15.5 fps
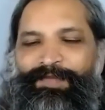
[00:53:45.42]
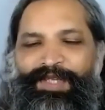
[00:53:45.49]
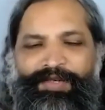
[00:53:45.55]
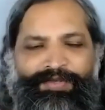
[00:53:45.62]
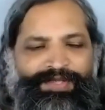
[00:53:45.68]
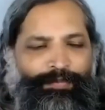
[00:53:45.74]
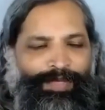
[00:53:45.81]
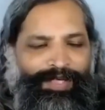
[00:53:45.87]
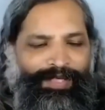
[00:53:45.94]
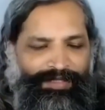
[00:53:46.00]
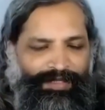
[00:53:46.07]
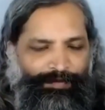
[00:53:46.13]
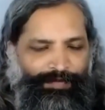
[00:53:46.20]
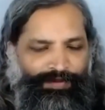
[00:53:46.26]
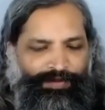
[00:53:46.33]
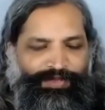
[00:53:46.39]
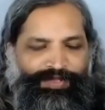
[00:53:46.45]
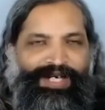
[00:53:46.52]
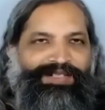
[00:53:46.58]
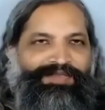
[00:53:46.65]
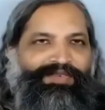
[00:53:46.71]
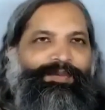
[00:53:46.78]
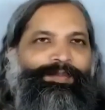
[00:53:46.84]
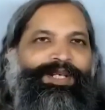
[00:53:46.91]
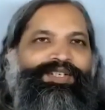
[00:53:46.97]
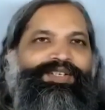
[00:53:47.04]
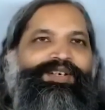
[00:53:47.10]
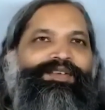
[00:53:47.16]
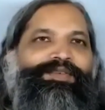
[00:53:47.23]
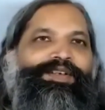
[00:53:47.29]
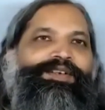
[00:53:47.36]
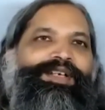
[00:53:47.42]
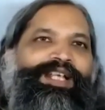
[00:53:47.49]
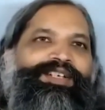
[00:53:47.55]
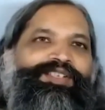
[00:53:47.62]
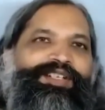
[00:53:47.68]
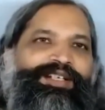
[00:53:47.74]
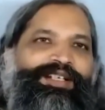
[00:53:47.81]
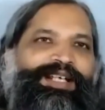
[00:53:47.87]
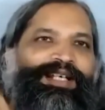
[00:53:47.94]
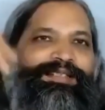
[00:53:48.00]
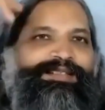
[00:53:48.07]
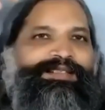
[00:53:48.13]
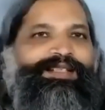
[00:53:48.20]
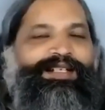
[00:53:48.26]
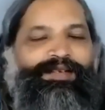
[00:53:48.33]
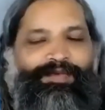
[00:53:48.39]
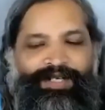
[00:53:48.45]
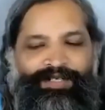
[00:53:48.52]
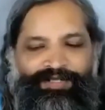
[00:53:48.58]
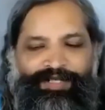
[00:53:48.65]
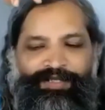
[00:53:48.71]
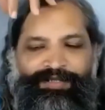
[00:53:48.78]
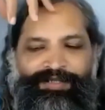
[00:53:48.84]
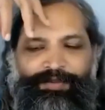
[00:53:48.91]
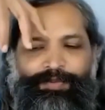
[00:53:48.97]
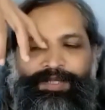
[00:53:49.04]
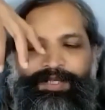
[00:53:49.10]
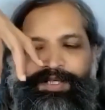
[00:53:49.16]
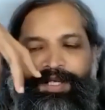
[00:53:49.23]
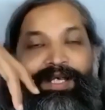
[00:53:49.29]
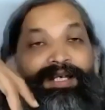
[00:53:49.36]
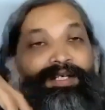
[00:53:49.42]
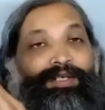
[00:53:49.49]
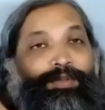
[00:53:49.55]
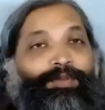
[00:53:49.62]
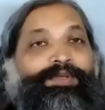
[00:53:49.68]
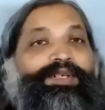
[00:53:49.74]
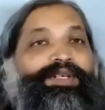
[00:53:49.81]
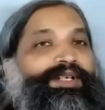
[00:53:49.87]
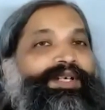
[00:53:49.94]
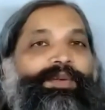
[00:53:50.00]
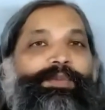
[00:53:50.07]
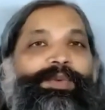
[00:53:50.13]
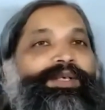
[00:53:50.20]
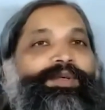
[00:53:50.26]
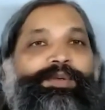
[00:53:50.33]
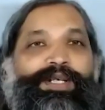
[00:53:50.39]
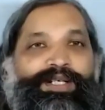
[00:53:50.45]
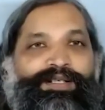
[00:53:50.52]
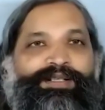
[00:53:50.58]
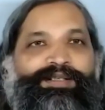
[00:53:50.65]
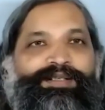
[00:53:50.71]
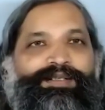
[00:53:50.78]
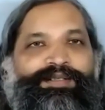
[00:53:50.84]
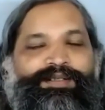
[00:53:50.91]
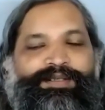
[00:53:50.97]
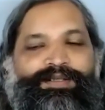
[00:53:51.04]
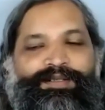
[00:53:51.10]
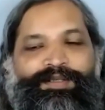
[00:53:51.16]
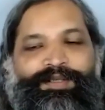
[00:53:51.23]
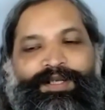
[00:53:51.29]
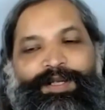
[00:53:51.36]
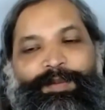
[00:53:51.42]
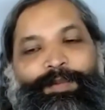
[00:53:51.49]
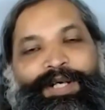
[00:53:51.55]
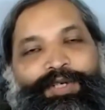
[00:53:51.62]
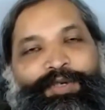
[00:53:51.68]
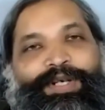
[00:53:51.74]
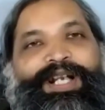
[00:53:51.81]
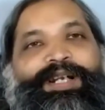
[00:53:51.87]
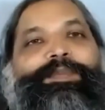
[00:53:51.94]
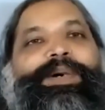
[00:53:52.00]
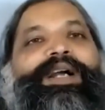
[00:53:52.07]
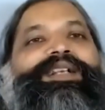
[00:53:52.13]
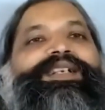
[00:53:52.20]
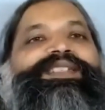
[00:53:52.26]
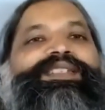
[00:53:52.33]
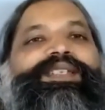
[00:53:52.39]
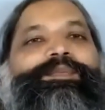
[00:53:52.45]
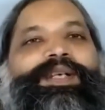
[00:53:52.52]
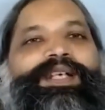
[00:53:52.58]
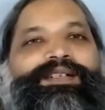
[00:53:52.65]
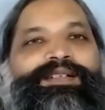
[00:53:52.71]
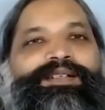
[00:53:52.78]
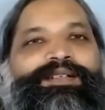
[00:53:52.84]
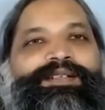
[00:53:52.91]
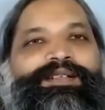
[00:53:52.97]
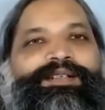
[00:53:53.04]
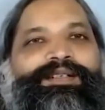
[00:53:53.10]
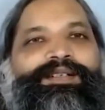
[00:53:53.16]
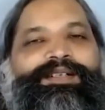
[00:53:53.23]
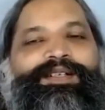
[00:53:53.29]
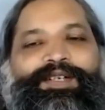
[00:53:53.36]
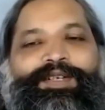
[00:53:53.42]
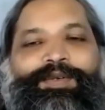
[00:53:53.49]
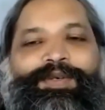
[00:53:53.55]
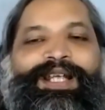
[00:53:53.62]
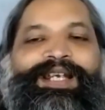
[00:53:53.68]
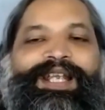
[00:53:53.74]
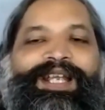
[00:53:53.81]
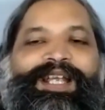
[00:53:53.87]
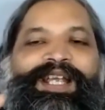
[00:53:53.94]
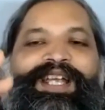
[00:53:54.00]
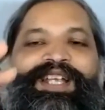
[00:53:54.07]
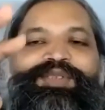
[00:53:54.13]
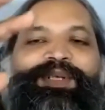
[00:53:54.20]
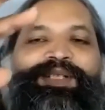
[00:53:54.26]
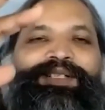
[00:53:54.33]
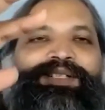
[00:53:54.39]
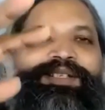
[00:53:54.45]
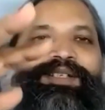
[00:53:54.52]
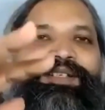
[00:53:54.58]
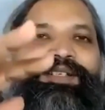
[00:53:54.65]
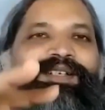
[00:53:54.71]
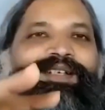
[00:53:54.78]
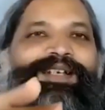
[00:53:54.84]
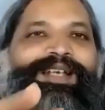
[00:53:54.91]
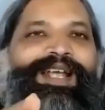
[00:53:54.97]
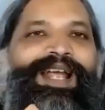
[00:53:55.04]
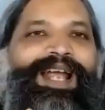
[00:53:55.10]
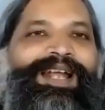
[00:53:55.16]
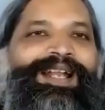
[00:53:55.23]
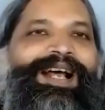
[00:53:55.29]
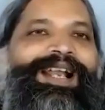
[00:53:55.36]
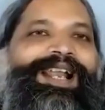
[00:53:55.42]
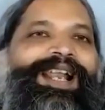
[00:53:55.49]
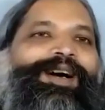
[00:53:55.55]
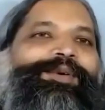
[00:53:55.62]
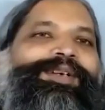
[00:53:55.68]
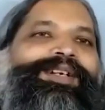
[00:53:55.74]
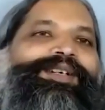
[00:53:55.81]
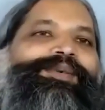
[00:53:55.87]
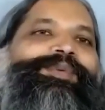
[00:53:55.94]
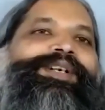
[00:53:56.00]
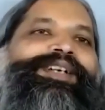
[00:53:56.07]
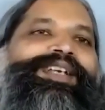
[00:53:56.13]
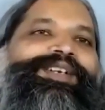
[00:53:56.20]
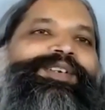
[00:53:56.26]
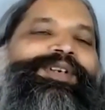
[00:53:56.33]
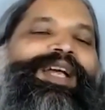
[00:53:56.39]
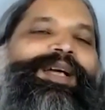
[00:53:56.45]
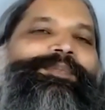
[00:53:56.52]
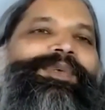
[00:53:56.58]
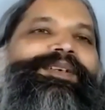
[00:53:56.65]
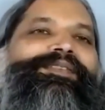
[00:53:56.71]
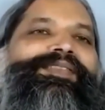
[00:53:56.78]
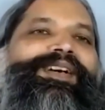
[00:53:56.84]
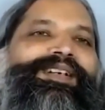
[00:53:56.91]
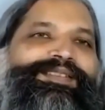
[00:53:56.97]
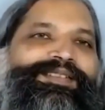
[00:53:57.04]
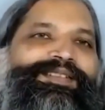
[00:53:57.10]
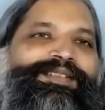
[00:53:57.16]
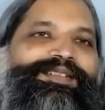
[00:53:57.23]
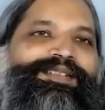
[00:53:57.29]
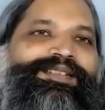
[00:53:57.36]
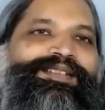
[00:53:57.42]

You see, when it comes to transformation of your nature, yes, the divine Shakti working in you will do it. But you can participate, you can engage with, and allow her working to happen faster.